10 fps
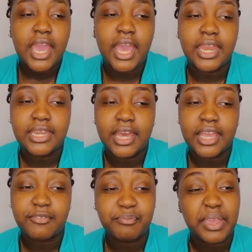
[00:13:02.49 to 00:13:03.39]
And
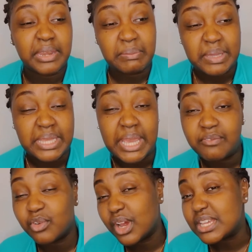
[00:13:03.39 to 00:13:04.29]
if anybody
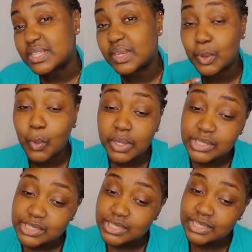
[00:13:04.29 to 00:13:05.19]
ever has any
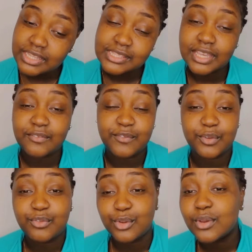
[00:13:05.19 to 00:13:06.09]
questions, you can feel
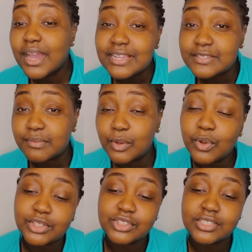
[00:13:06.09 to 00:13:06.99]
free to ask me
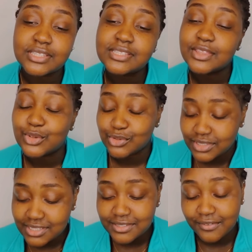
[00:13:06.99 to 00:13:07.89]
questions. There's
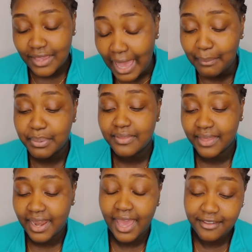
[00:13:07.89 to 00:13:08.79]
this app
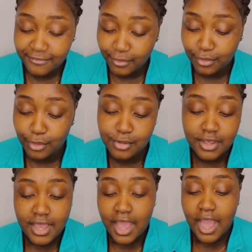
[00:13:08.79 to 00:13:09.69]
that I follow,
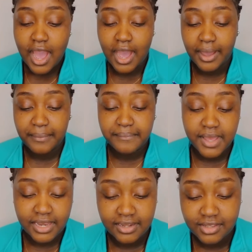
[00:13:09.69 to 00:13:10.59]

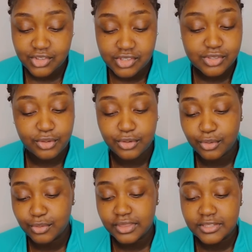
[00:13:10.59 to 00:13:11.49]
and just so you
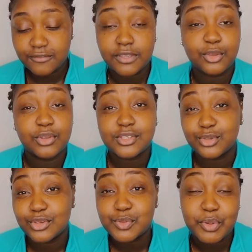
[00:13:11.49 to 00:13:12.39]
know, this video is
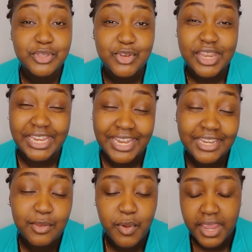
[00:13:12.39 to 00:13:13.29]
not sponsored in
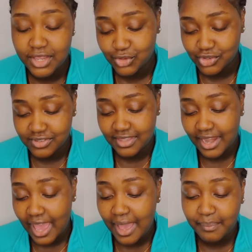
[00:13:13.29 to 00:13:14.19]
any way. It's just an
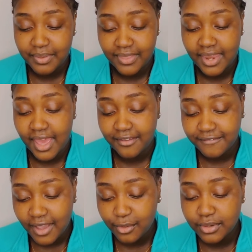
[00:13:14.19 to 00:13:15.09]
app that I
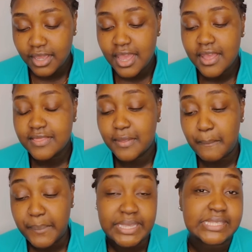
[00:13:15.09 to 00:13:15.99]
found
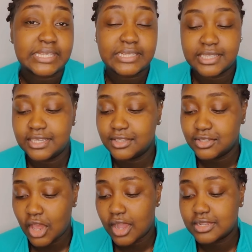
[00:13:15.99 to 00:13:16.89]
that basically
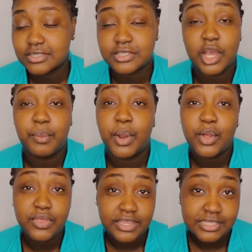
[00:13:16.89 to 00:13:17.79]
talks
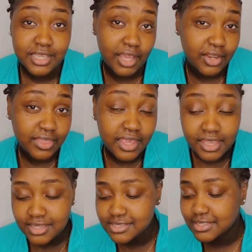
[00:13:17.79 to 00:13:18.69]
about these kind of
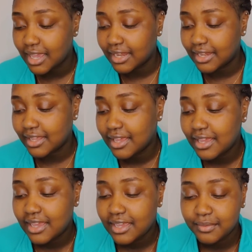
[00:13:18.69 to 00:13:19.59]
things, and
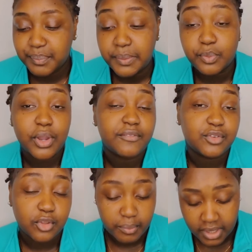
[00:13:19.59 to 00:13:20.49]
people have
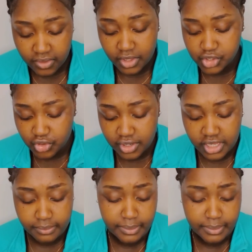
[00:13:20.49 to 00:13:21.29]
documented their journey.